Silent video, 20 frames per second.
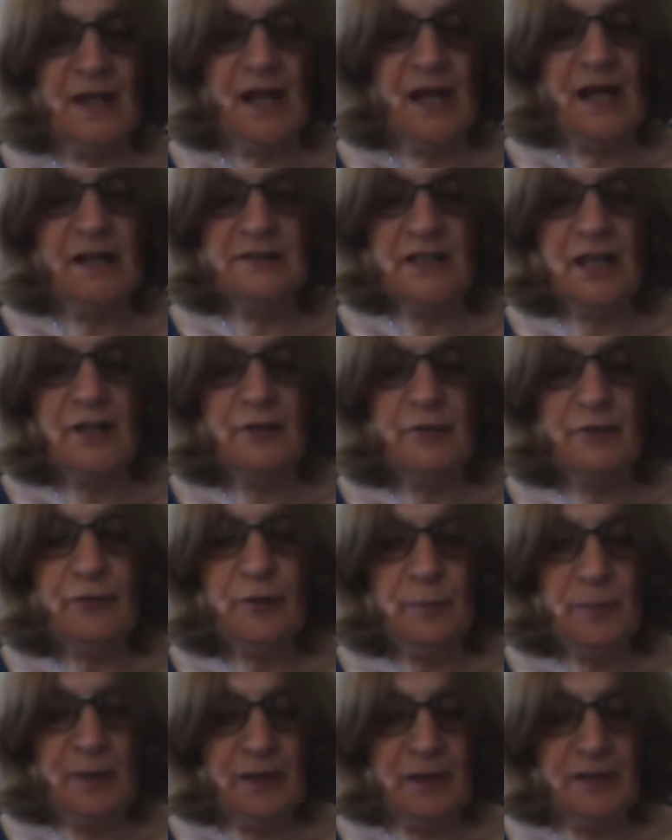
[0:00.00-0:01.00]
and every
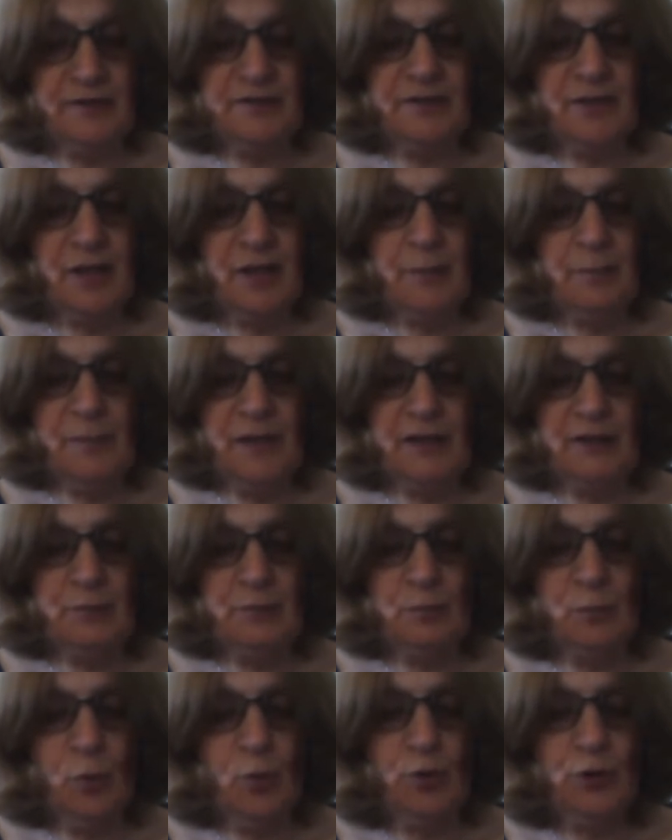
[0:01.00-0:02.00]
plant made
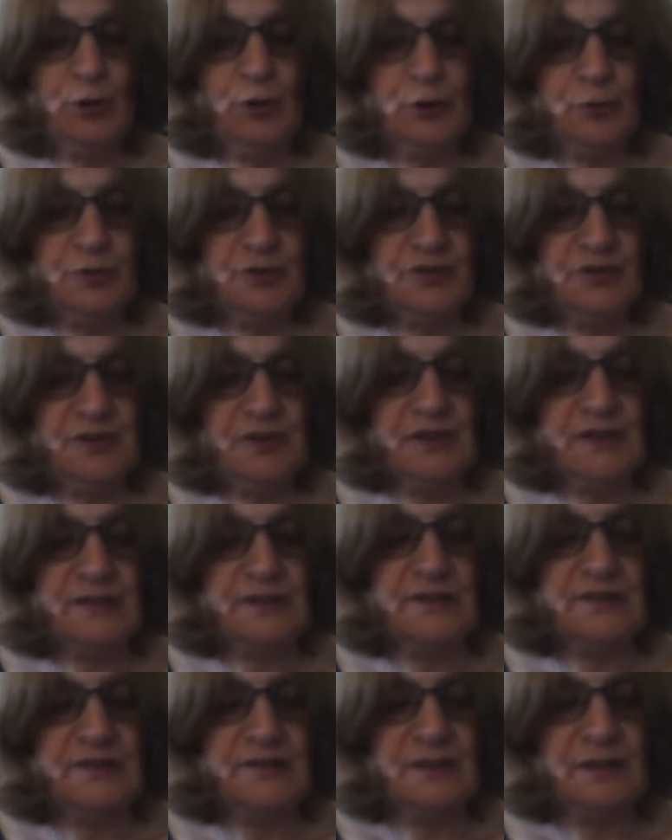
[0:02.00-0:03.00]
more new
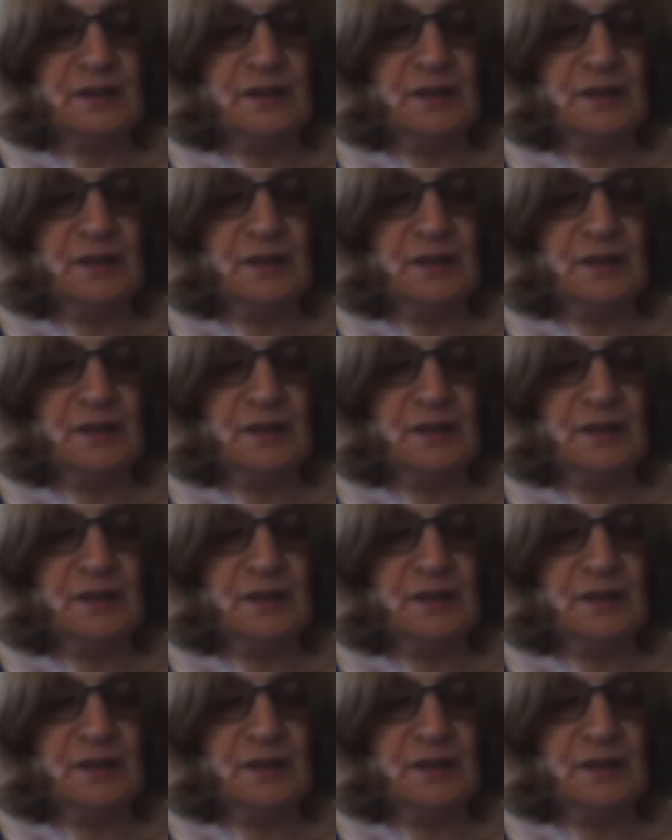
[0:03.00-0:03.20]
seeds,